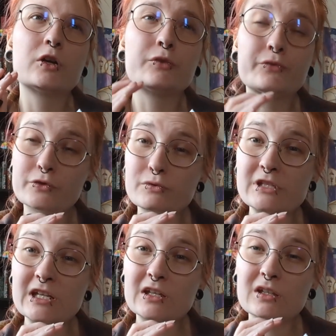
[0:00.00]

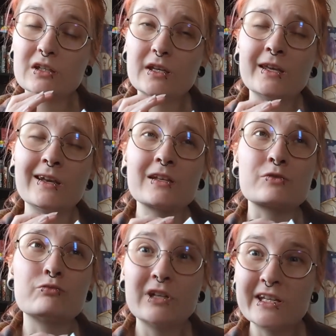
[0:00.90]
confusing. It
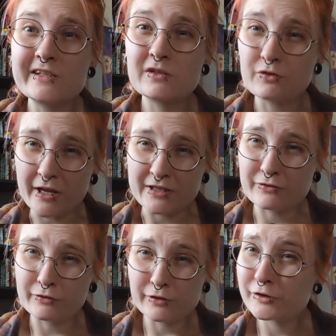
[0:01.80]
is really
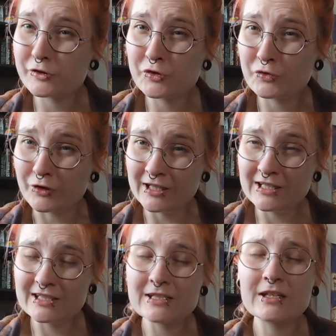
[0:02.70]
stressful to
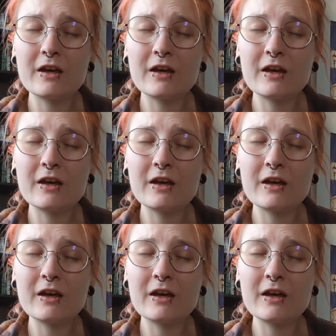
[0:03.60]
read.